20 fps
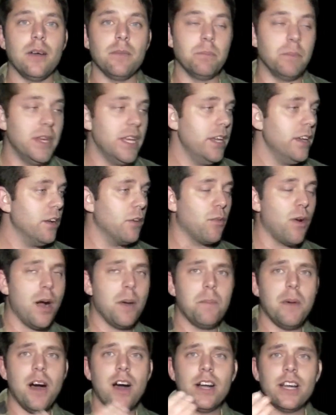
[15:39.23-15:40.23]
Me,
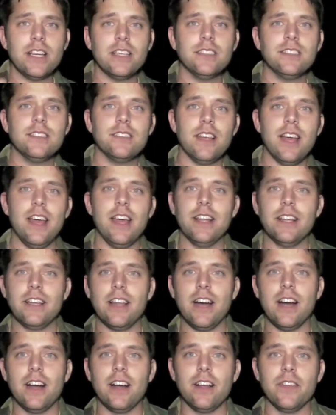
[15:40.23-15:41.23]
Rob Boggess, and
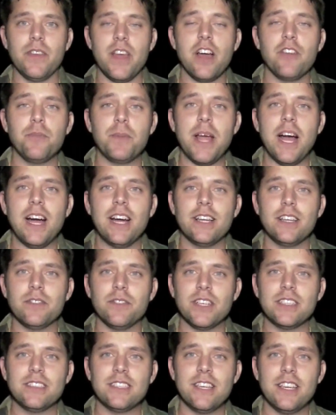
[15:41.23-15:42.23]
the FBI
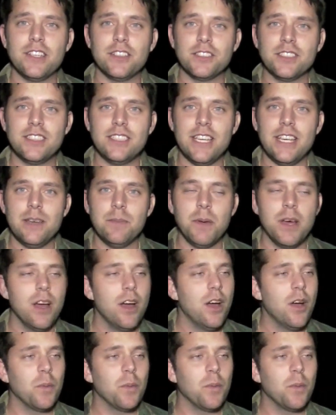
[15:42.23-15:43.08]
investigators team,